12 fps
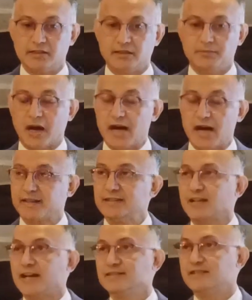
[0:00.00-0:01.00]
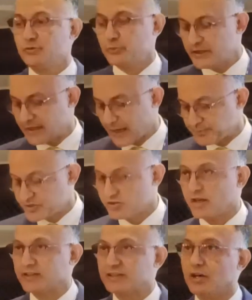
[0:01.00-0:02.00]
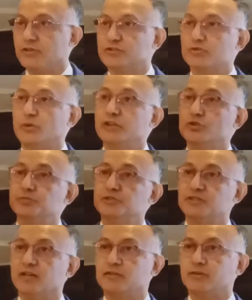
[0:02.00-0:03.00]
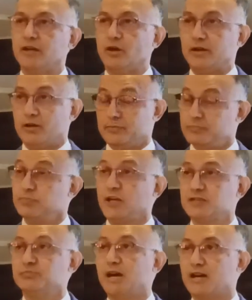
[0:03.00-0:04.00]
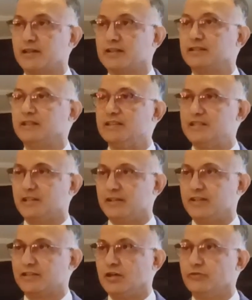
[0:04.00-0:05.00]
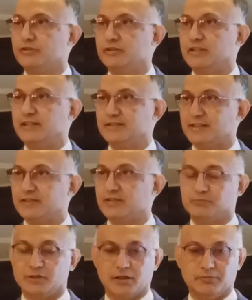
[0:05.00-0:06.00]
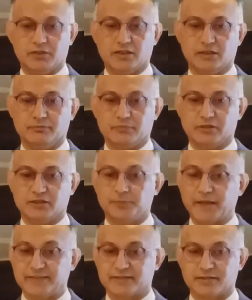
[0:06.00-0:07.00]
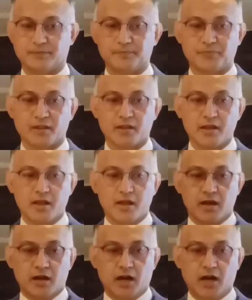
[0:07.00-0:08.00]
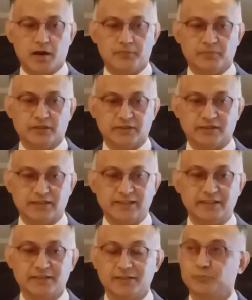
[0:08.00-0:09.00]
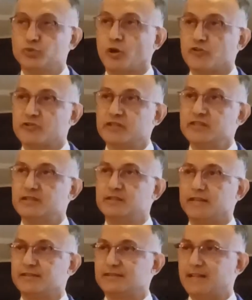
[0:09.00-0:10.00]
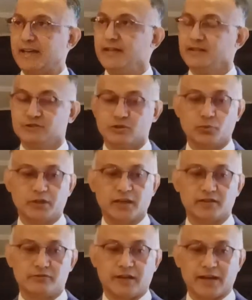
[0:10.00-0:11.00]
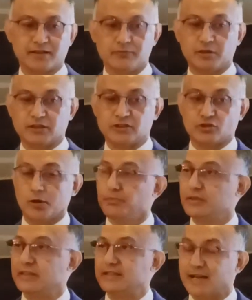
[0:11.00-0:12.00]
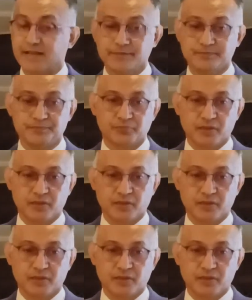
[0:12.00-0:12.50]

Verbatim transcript: The market size that we capture right now is 22 percent uh, plus market in India right now for the data center um, uh, space. Uh, the leadership quadrant that is there, so we are ranked among the top in that.